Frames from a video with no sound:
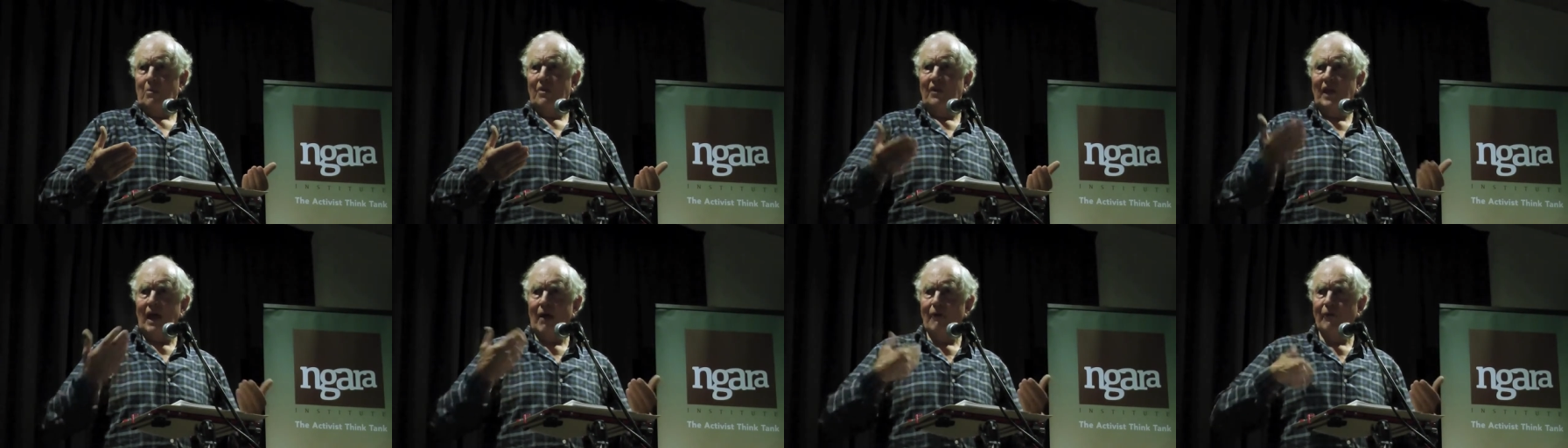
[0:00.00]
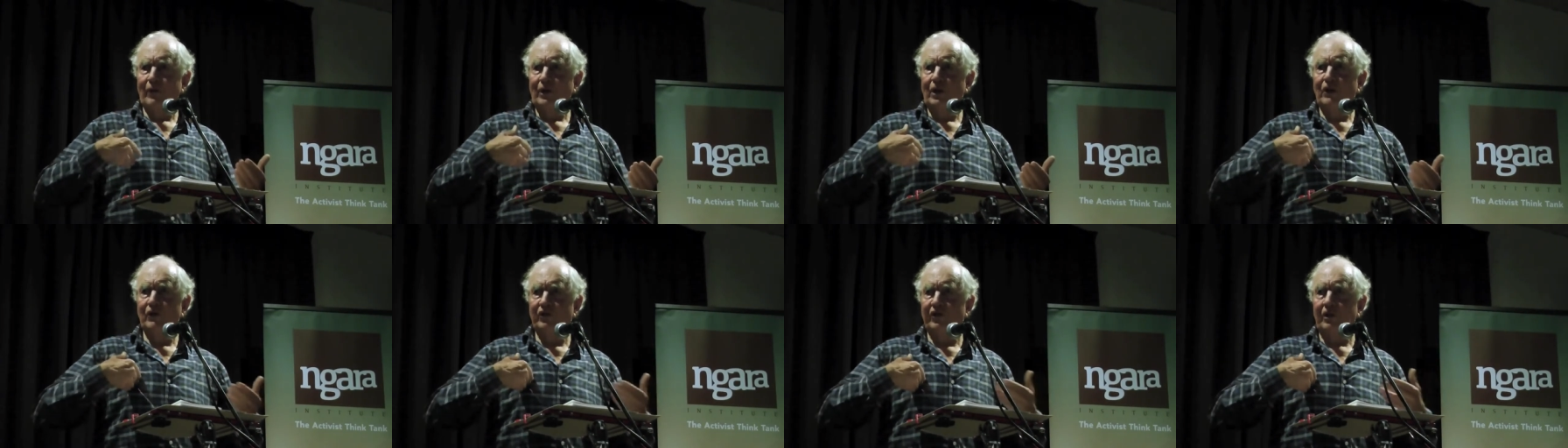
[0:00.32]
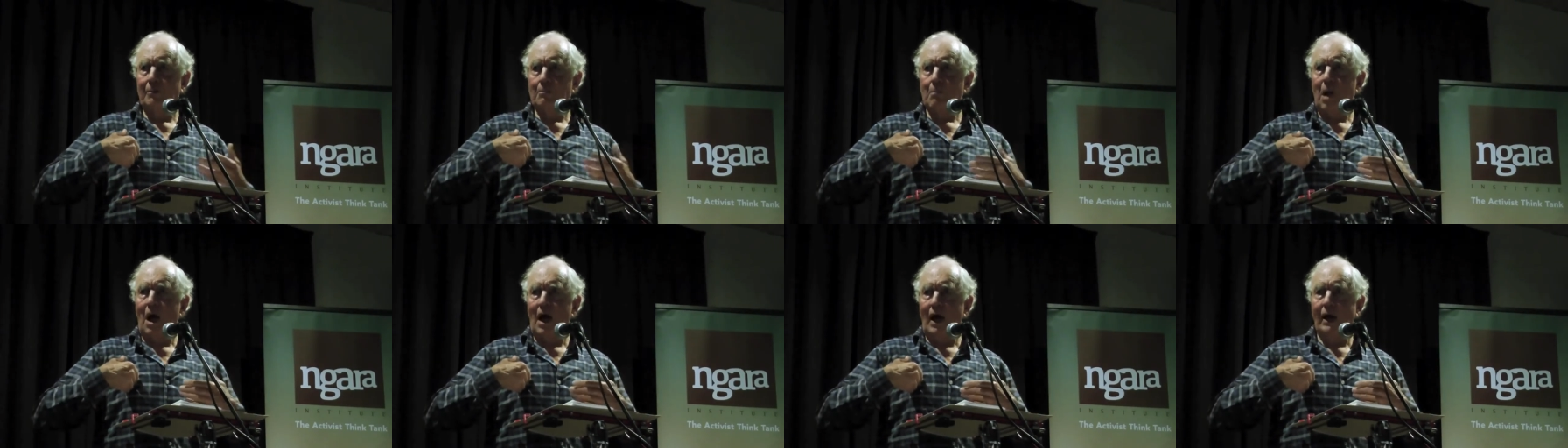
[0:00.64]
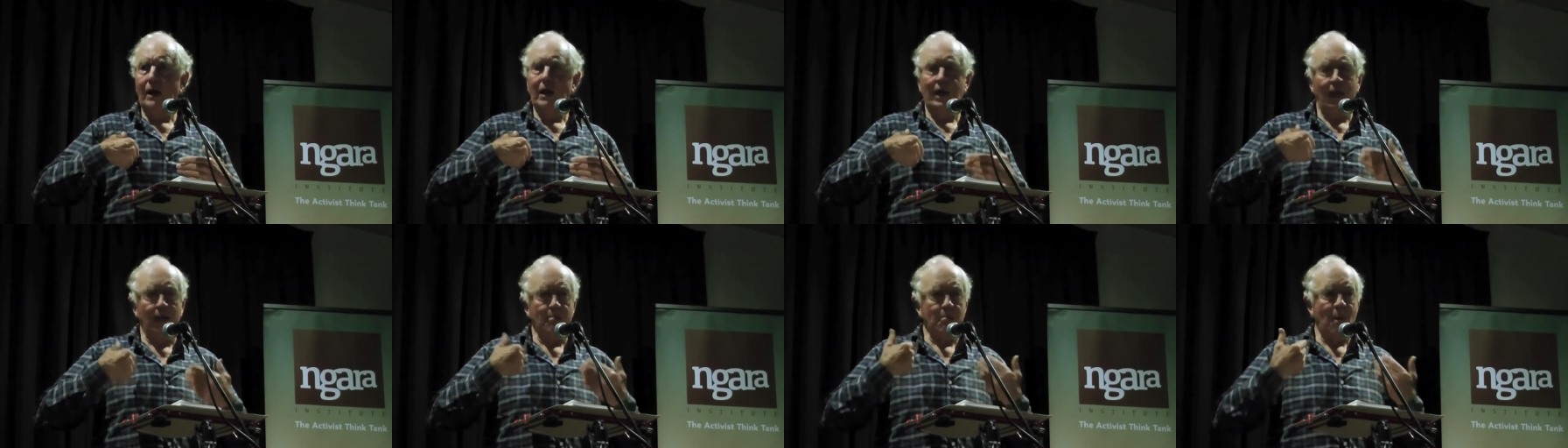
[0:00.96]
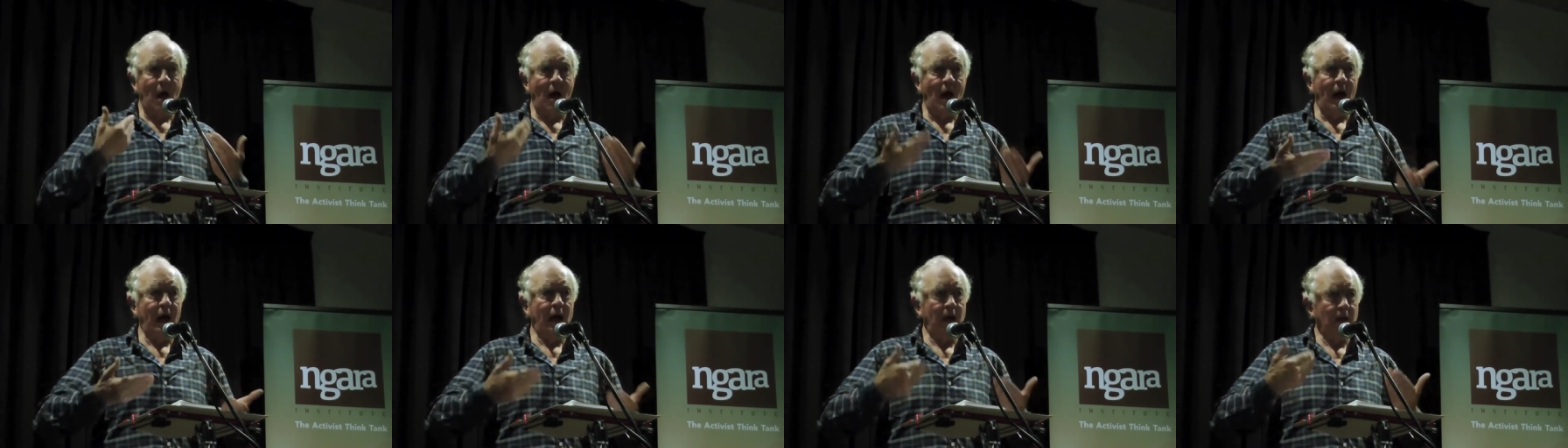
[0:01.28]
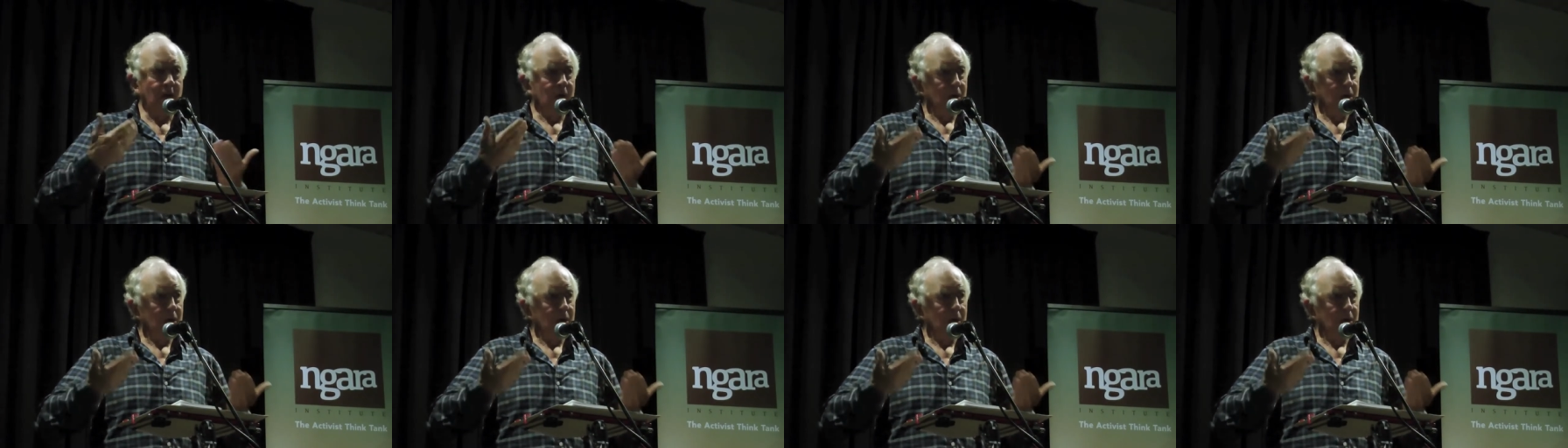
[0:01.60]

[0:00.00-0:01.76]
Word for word: mean, the evidence in my, in my